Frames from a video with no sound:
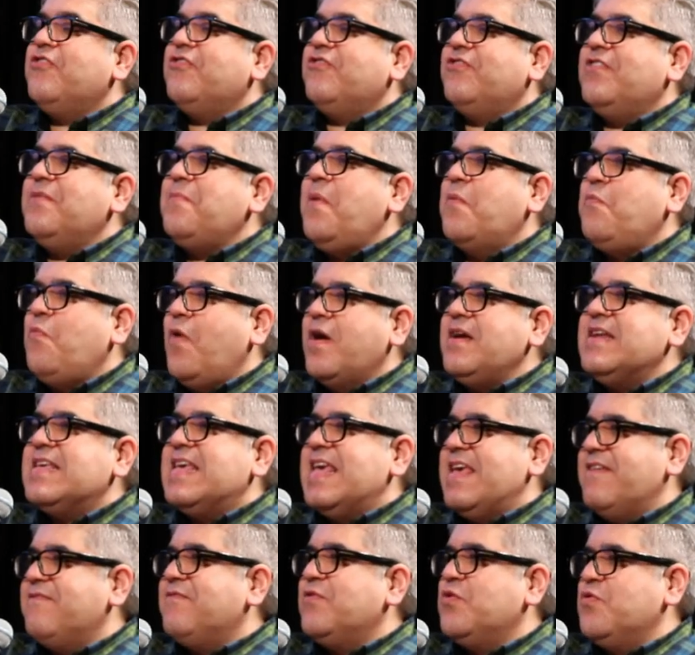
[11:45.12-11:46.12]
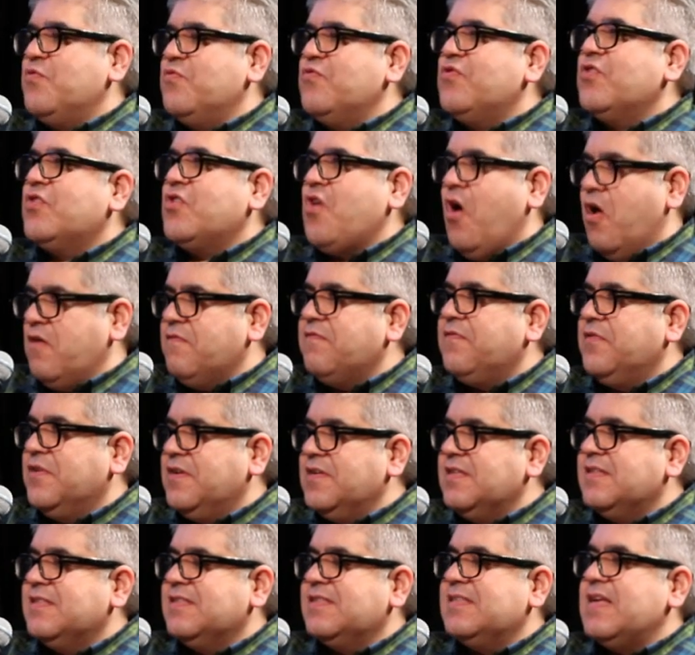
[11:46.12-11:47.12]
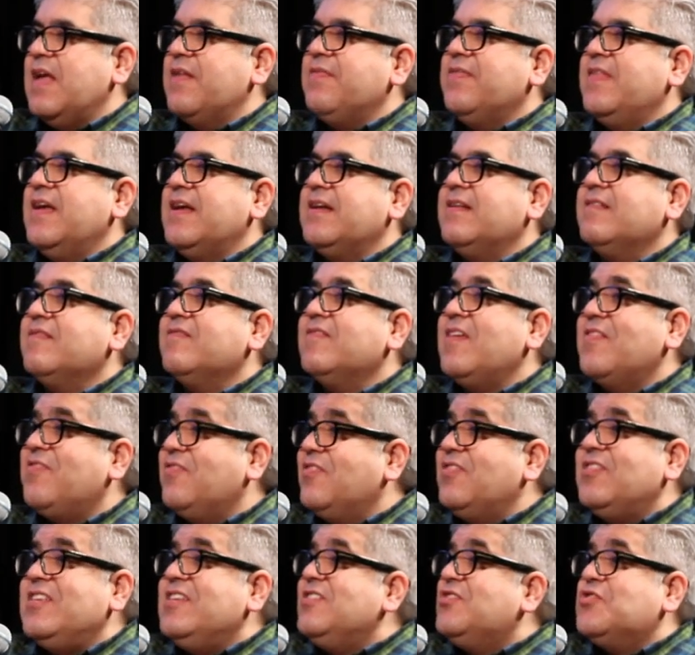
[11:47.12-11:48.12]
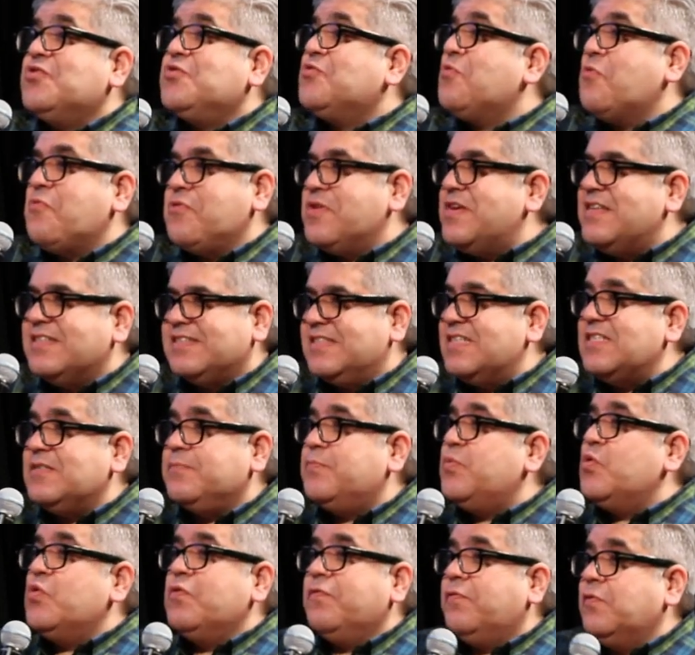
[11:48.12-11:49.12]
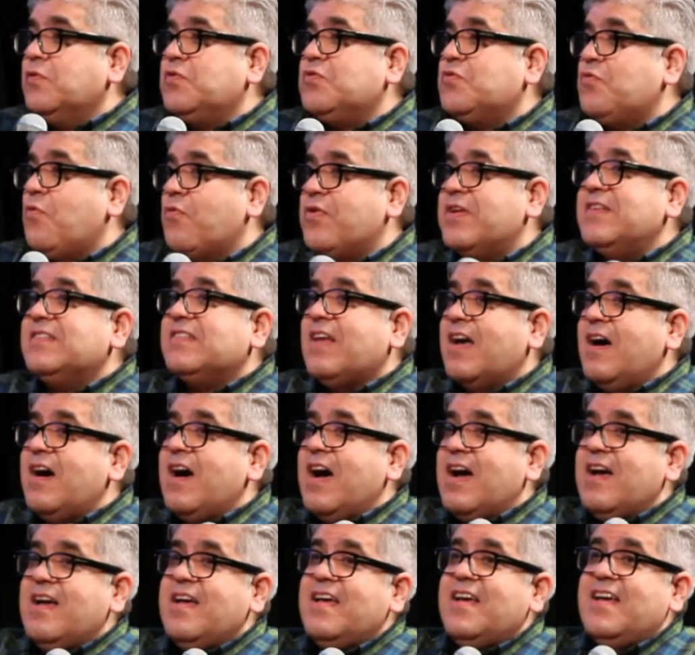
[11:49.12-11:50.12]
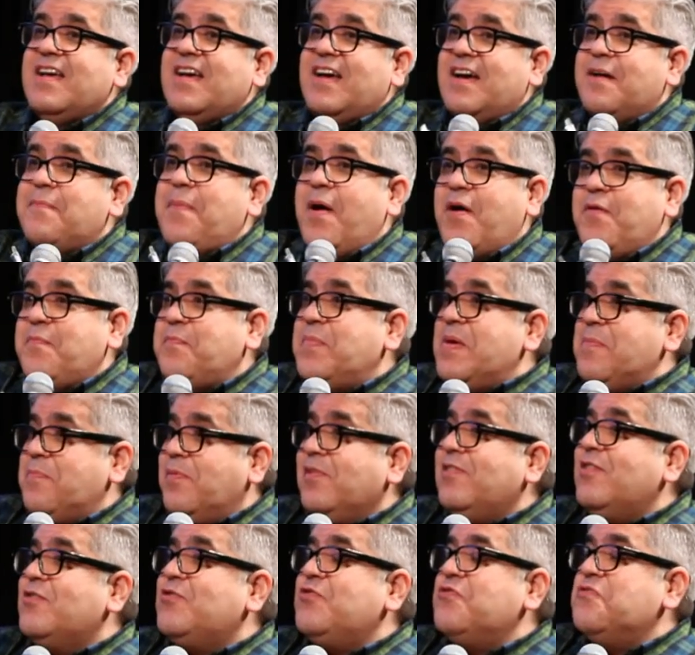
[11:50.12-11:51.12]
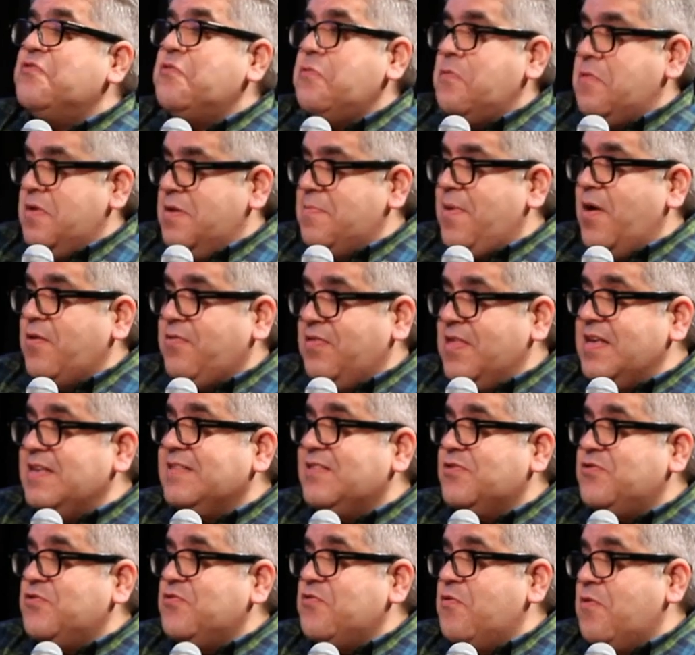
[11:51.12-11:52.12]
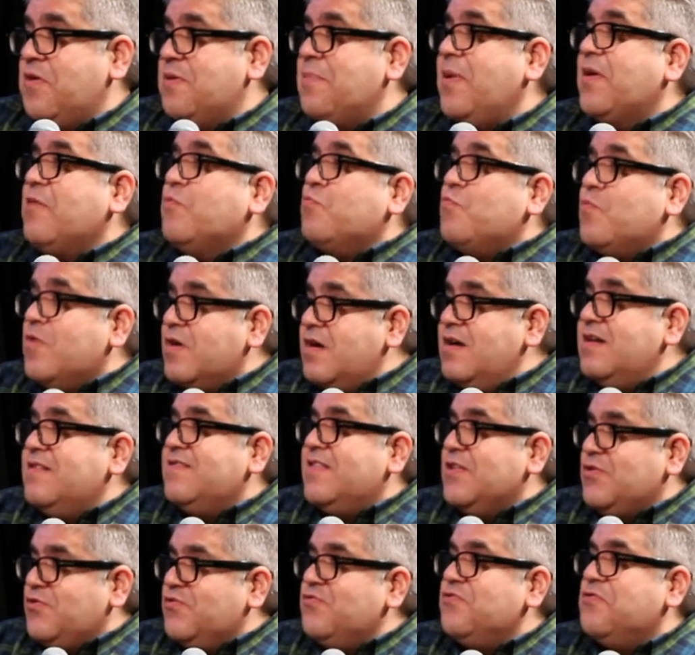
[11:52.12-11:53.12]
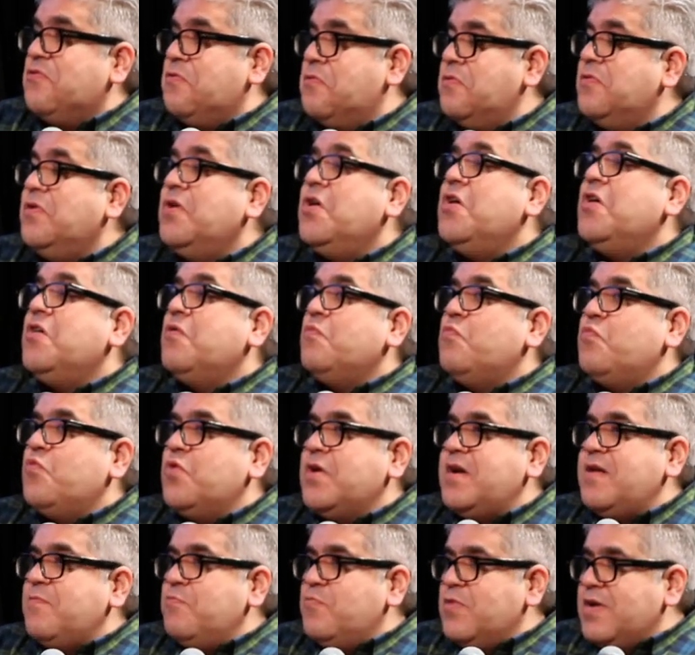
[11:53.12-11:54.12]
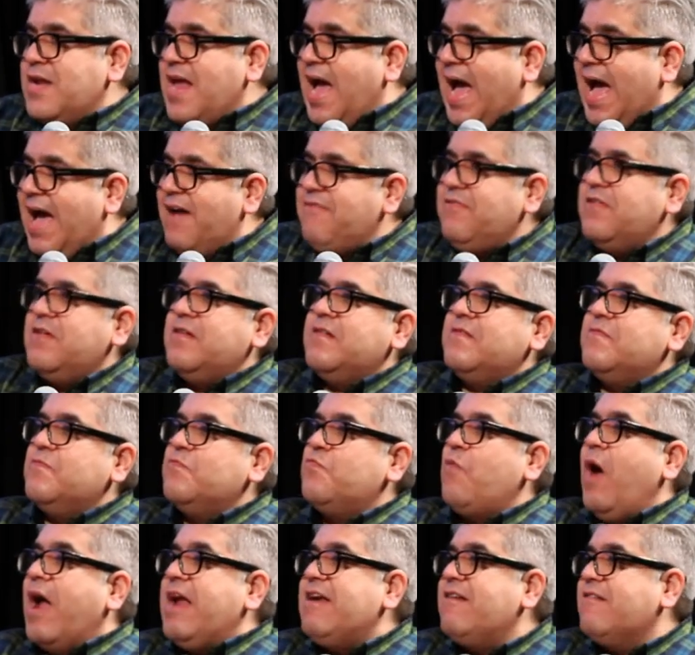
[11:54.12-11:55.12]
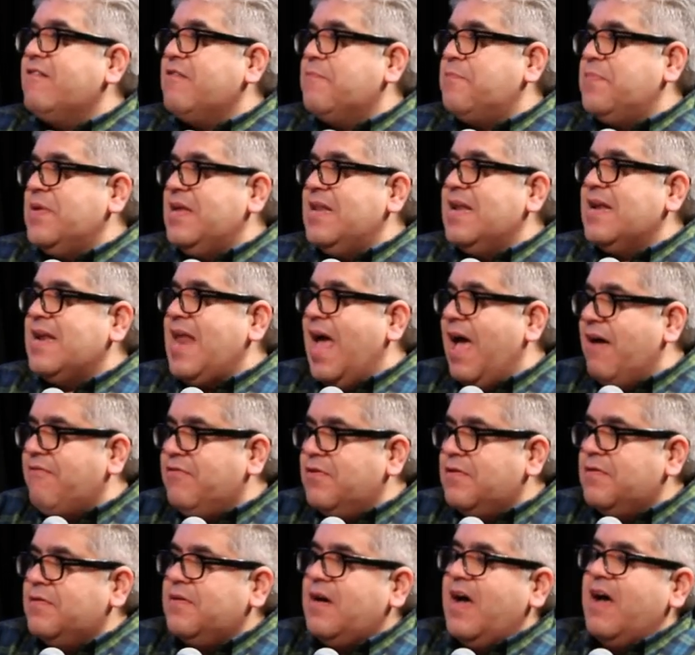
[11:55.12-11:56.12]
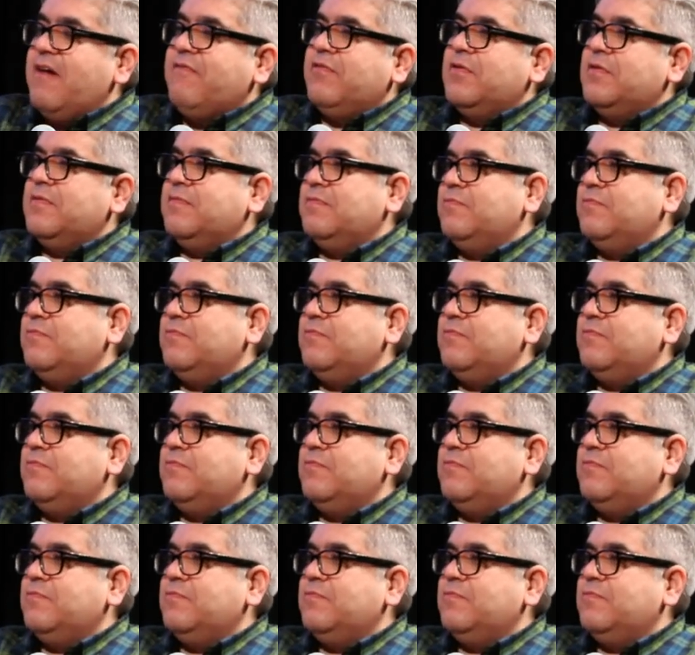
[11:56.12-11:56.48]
Rima, what gave you the confidence that these stories, these beautiful stories about people that you know and about things that you know and about a world that you know would have a wider appeal and have a